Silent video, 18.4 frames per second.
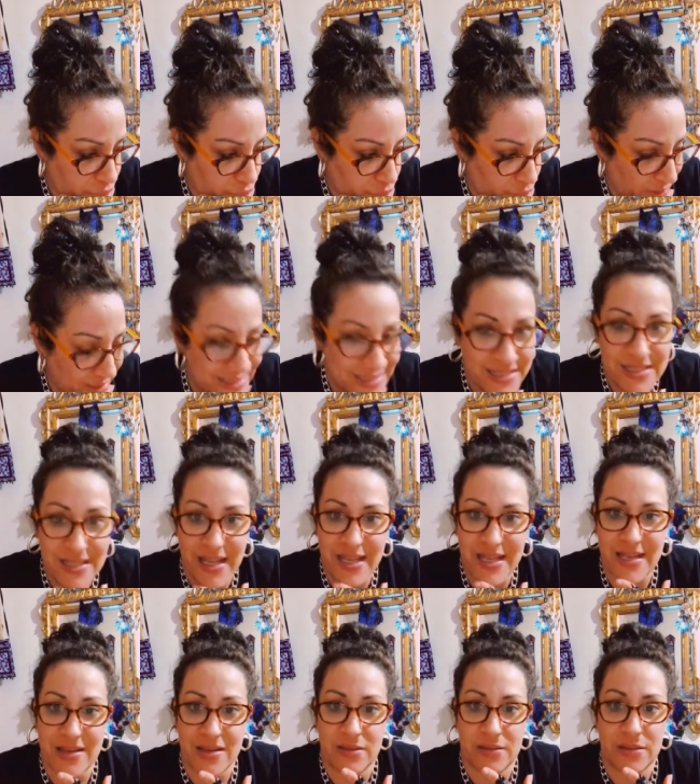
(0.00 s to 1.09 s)
I didn't like
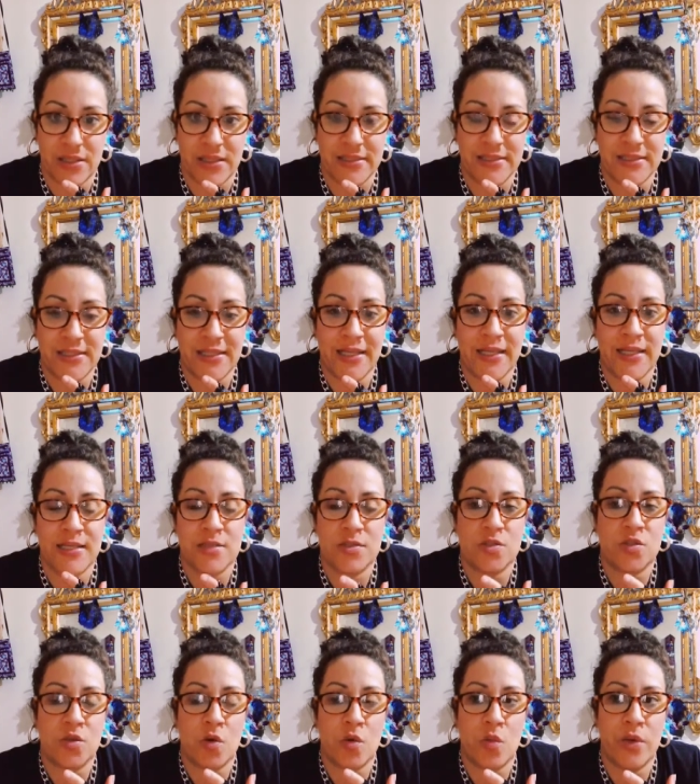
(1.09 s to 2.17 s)
it. I didn't like it.
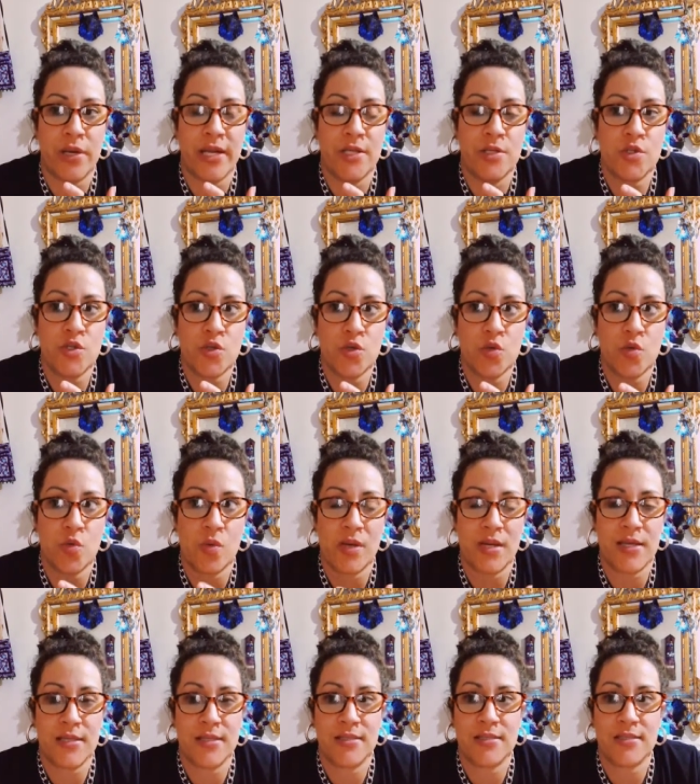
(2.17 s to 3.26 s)
So what I do
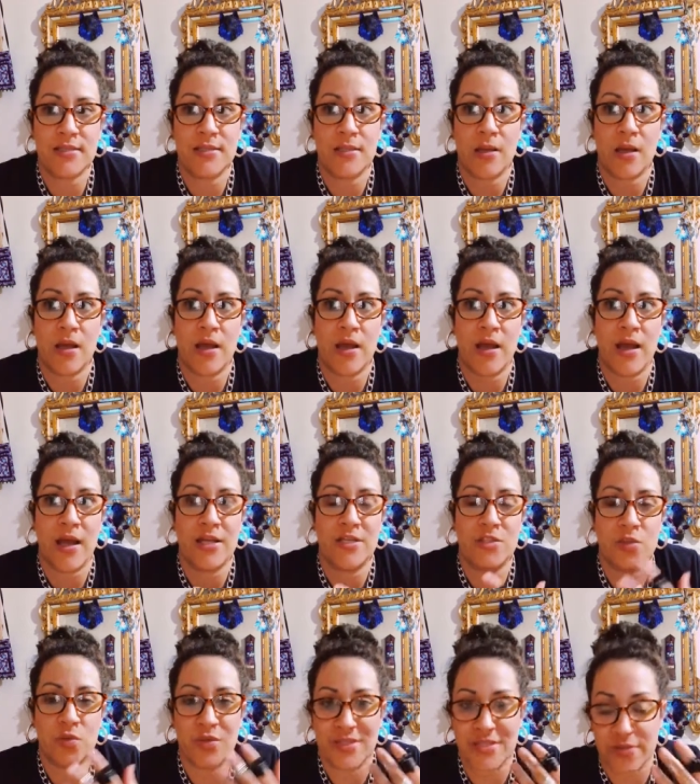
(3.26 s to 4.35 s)
is I
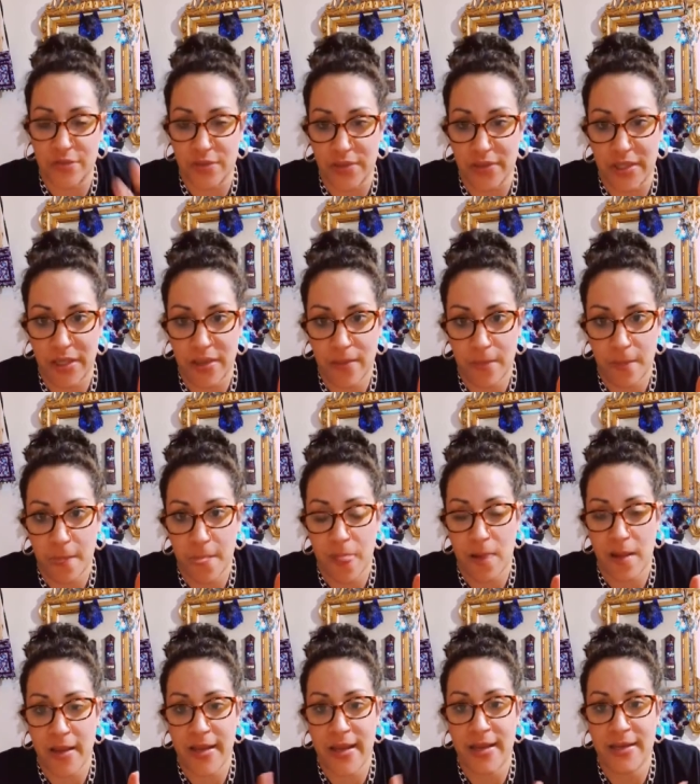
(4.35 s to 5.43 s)
do it differently.
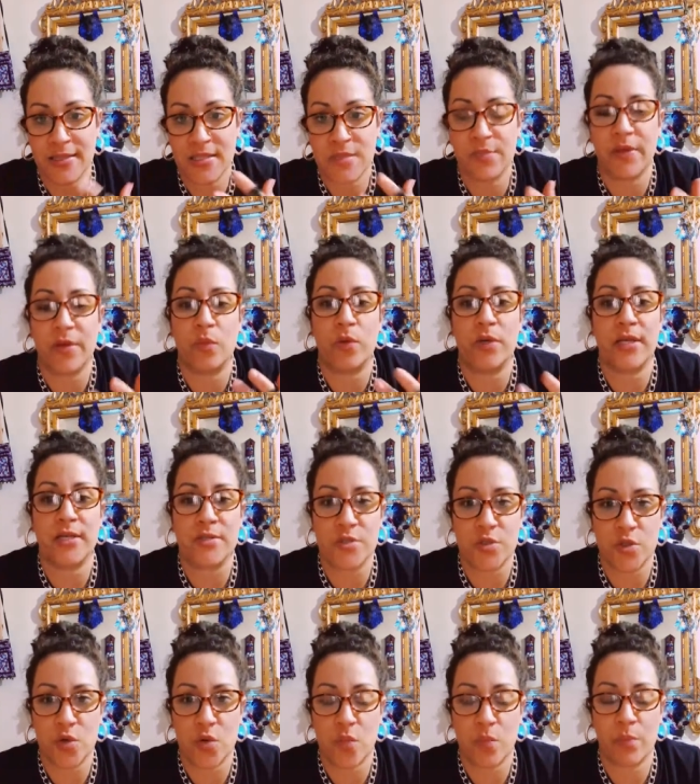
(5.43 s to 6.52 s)
I can't explain what I
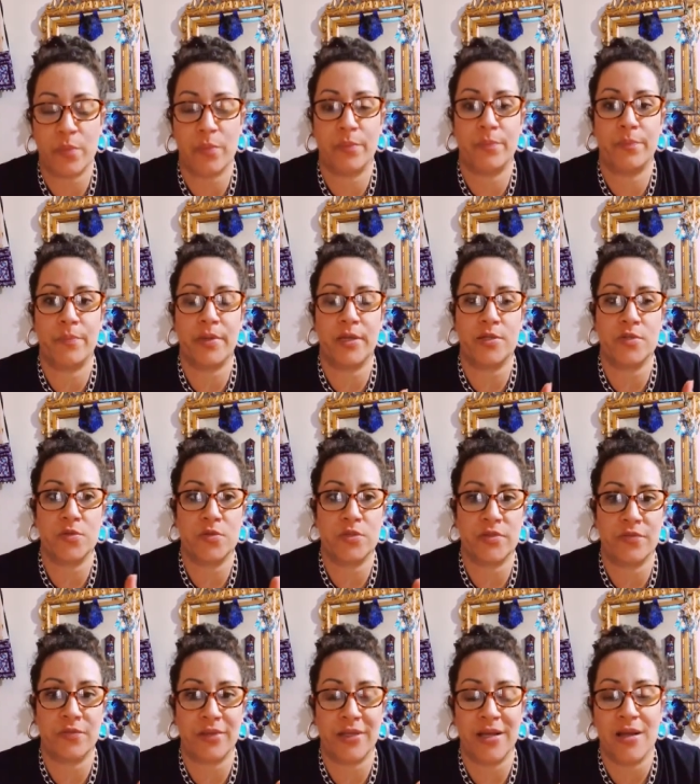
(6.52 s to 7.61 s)
do, but I do it
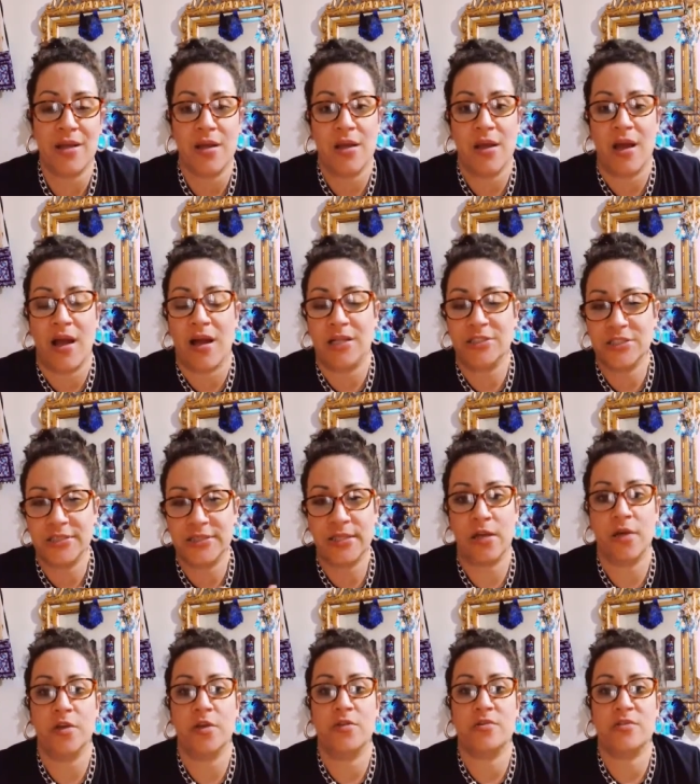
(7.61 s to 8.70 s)
differently. I'll just
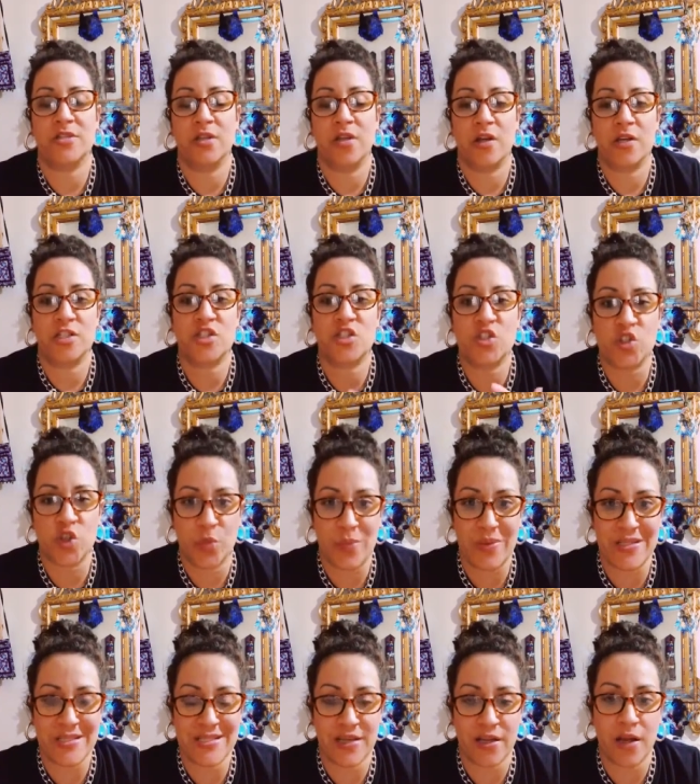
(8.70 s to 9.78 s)
tell you there's a lot of
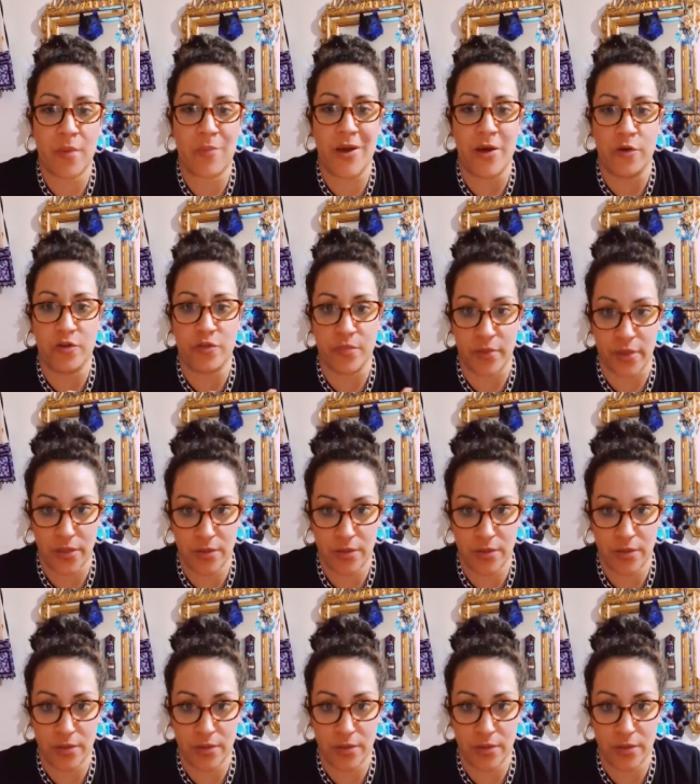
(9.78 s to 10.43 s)
serpents that come out of me.